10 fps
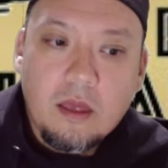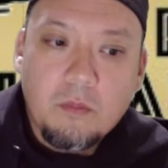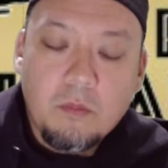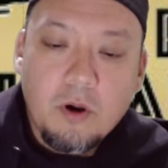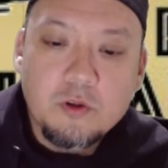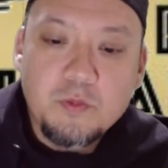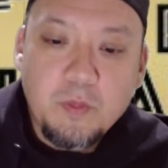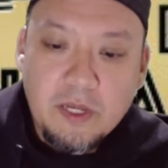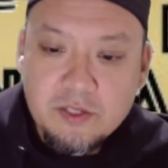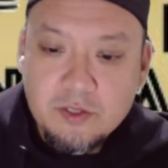most
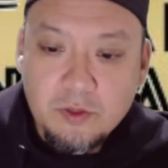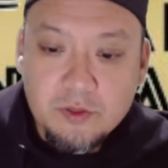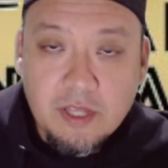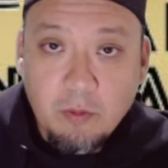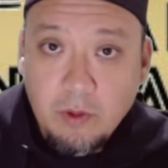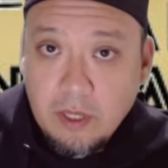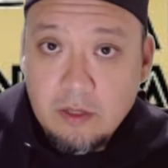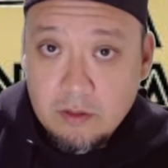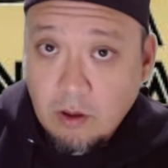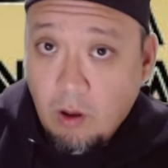pistols that
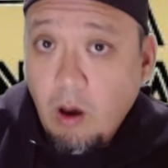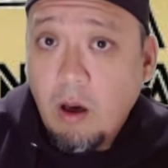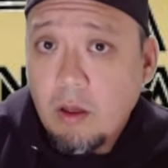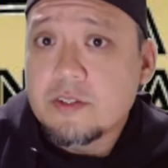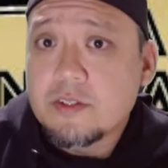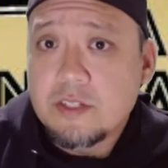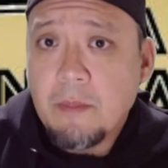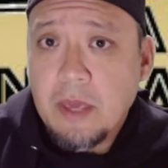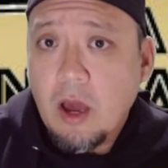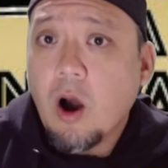we call
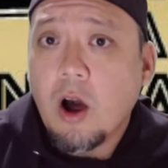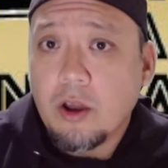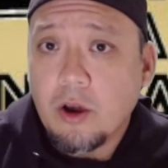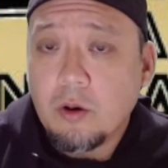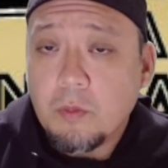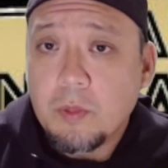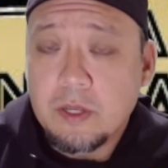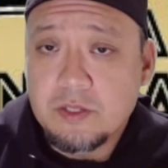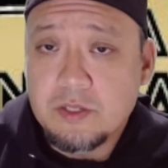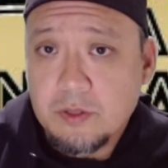semi-auto
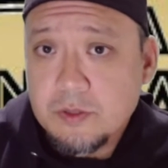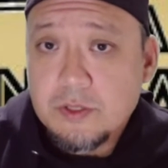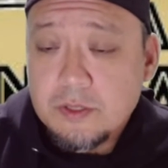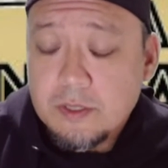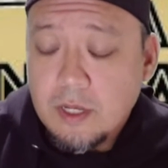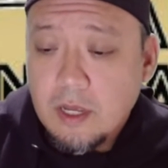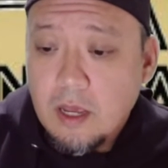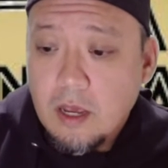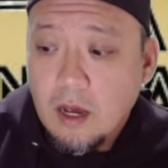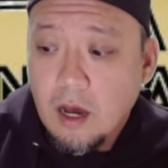pistols
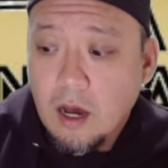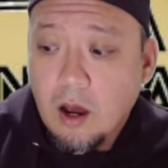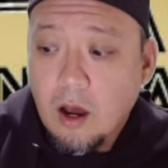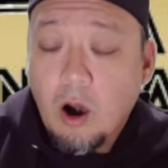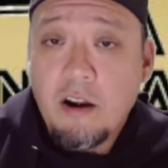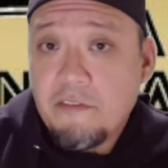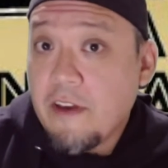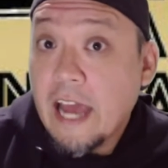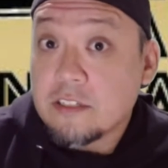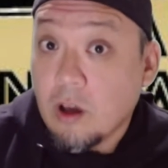are in
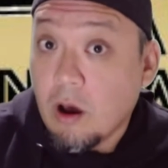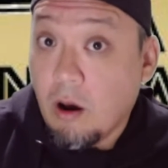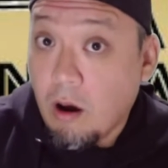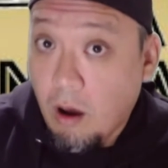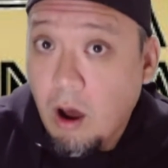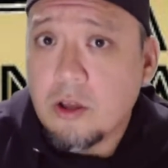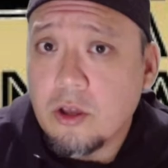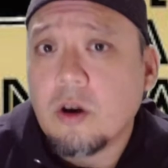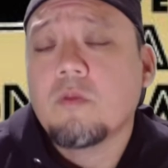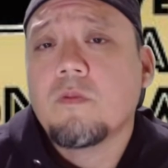fact
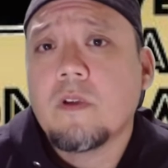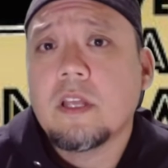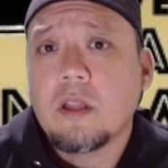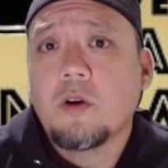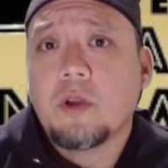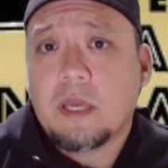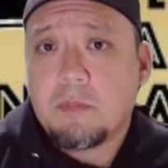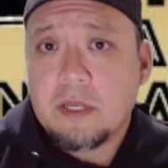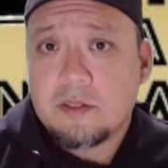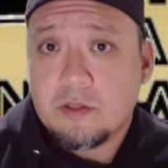auto reloading
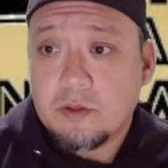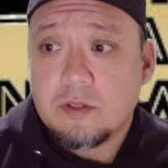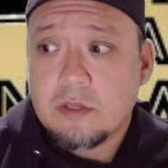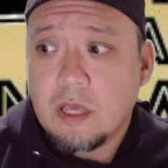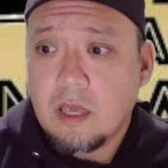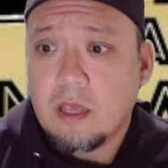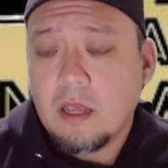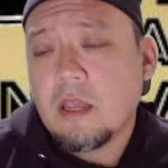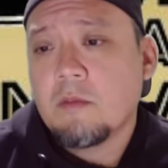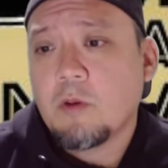pistols.
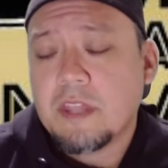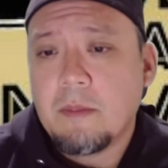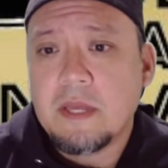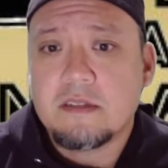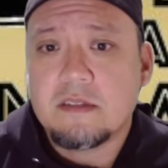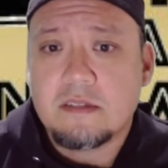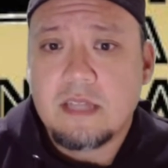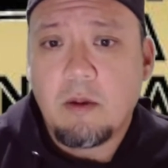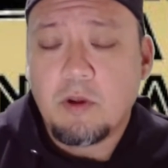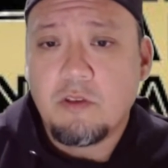And what that means is
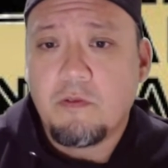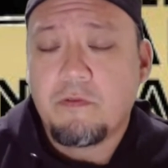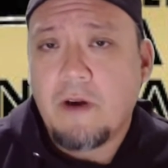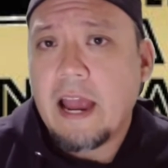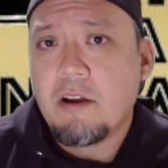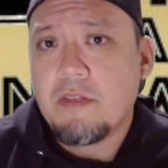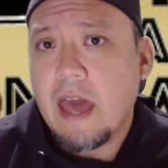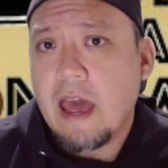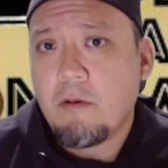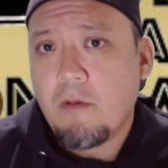that when you fire
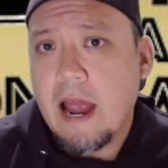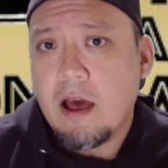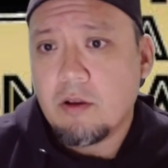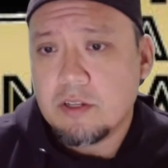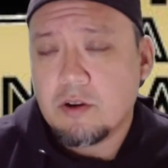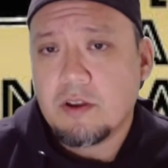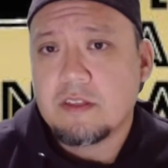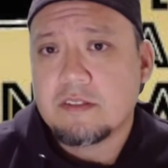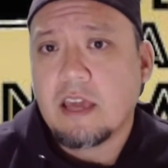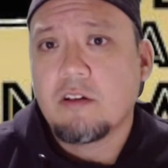that round during
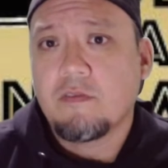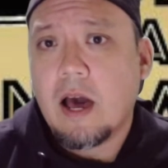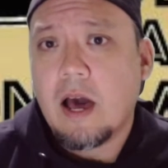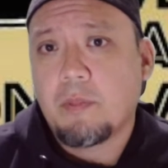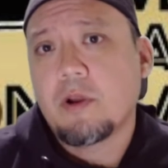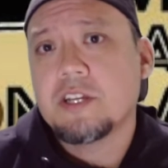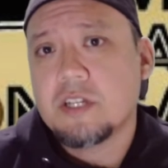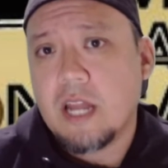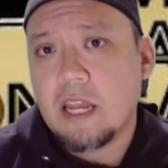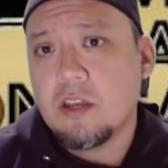the cycle of
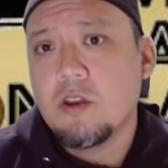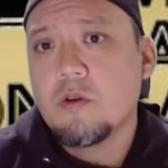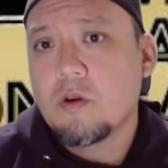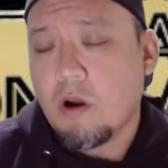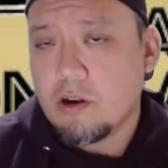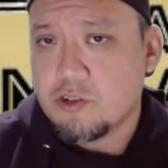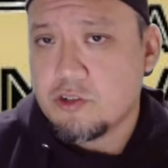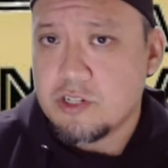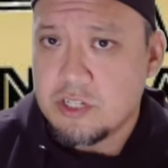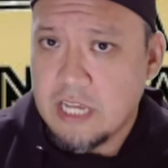operation, a new
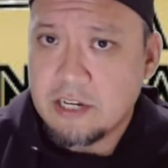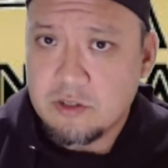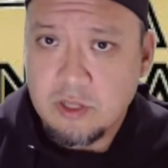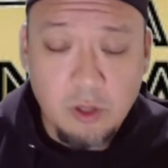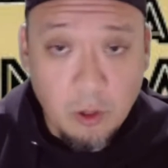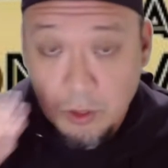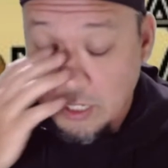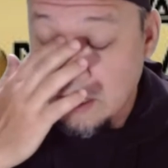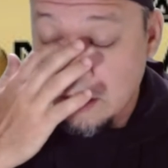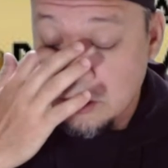cartridge is actually loaded
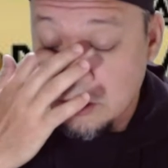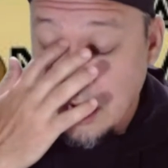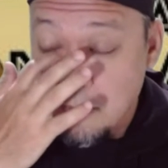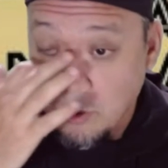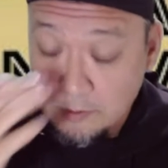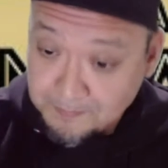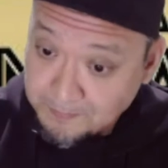into the chamber.